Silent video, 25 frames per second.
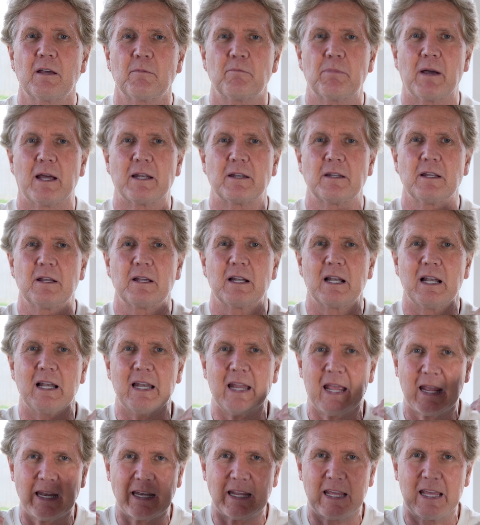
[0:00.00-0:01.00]
But
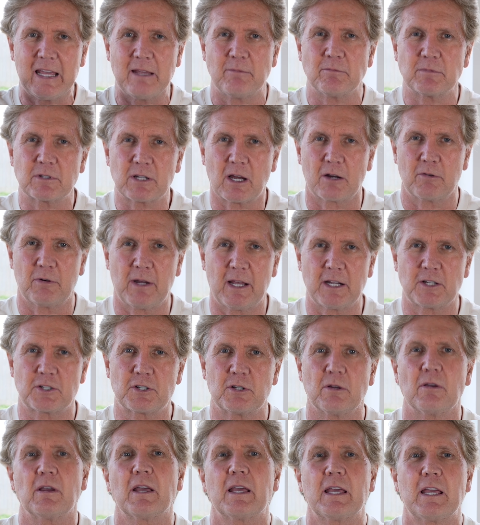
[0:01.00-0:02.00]
let him
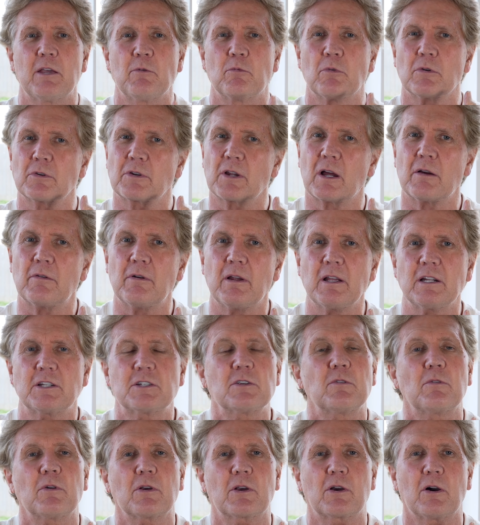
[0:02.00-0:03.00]
direct you. He will direct
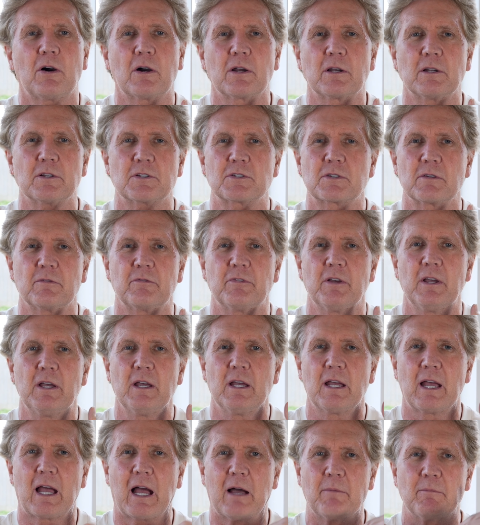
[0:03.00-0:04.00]
you regardless of
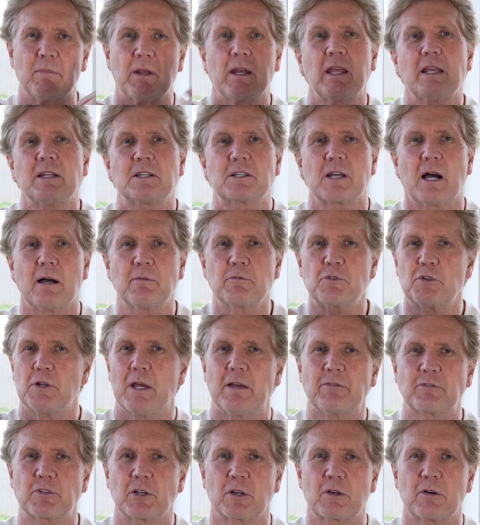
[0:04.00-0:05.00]
how many times you
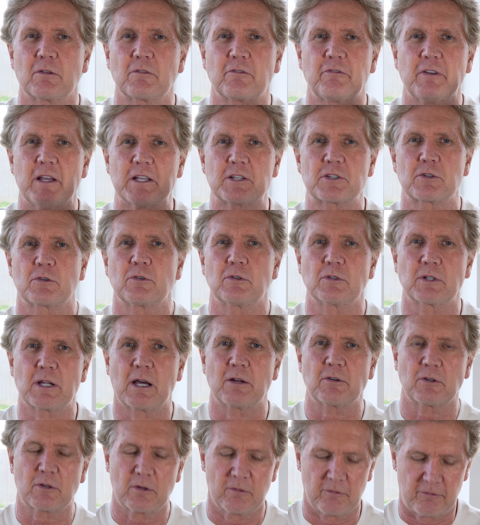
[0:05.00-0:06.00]
have to confess it or
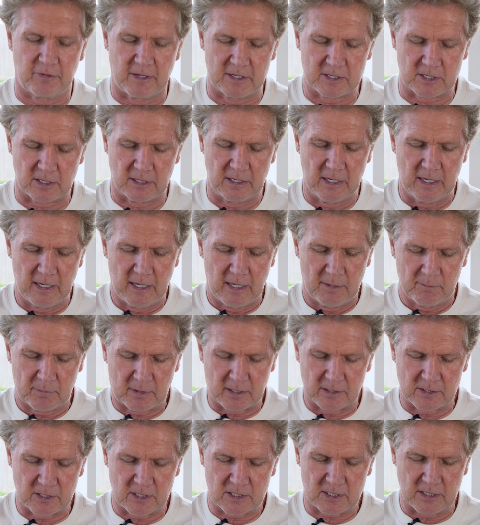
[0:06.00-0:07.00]
don't confess it.
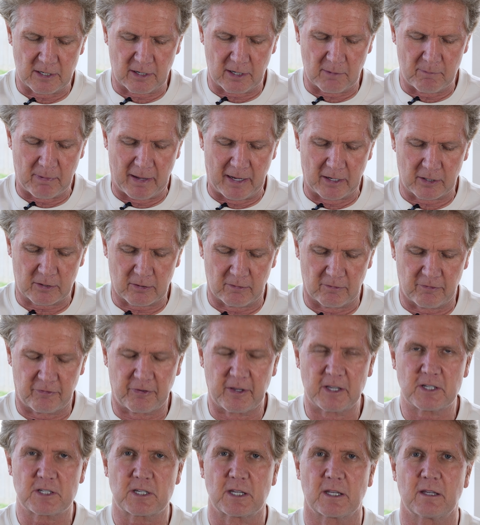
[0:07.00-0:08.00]
Because it's not about
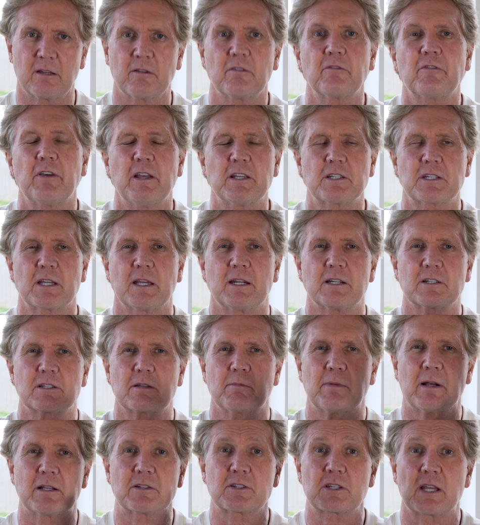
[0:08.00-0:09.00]
confessing, confessing it. It's
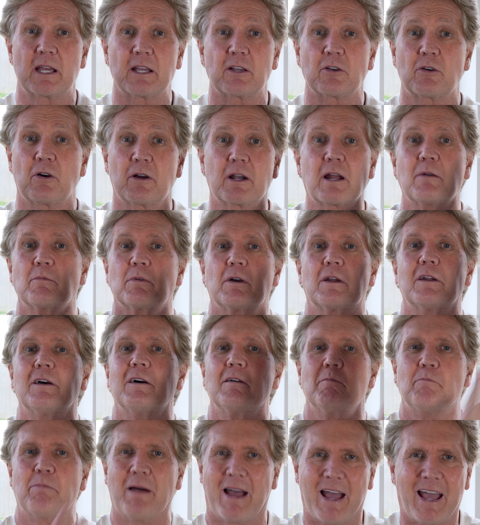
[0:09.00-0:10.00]
about saying, God, I'm going
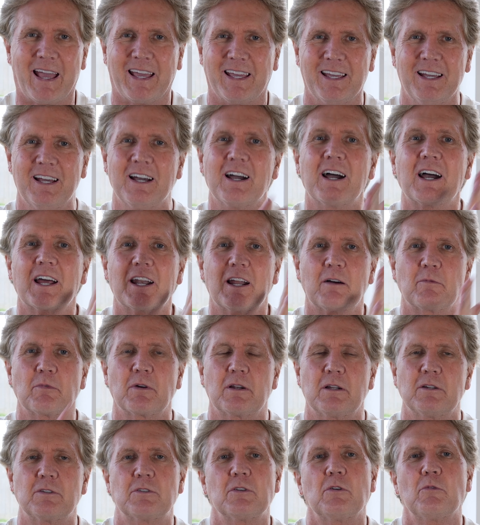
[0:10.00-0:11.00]
to obey, and I'm
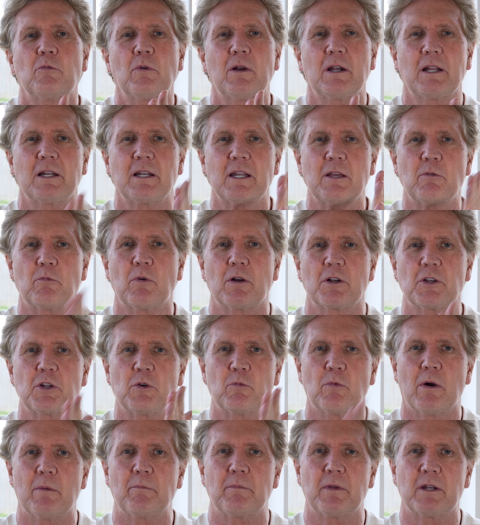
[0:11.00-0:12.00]
going to do willingly what you
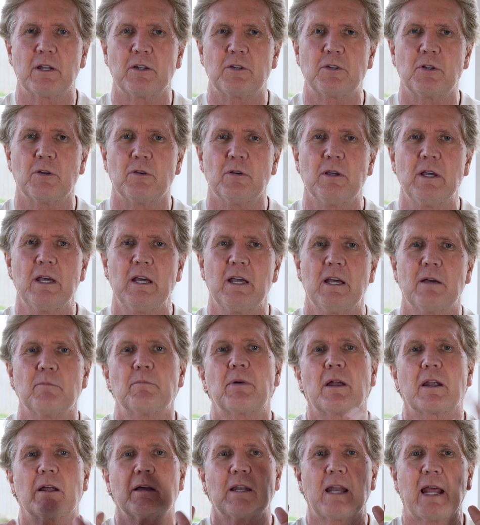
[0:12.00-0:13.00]
want me to do.
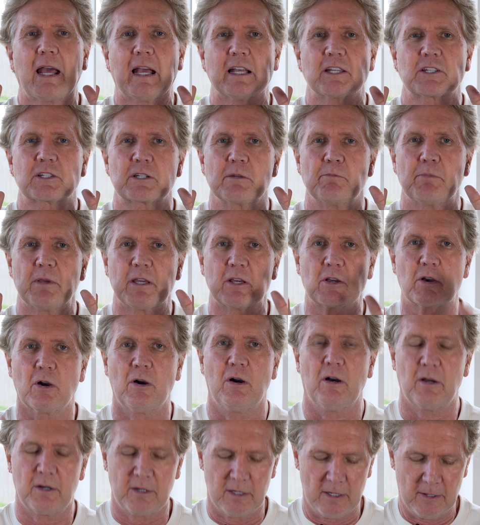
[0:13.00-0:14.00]
But it has to be
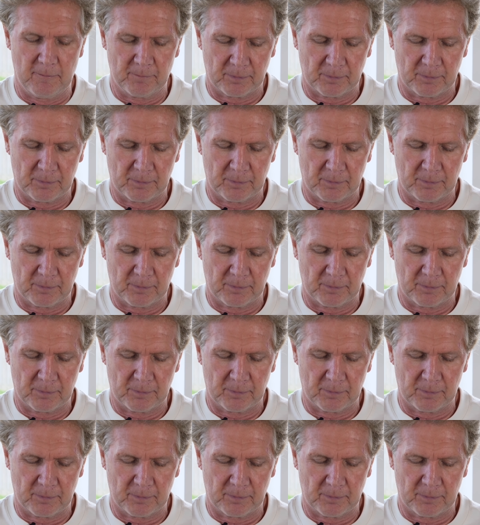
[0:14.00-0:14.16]
God.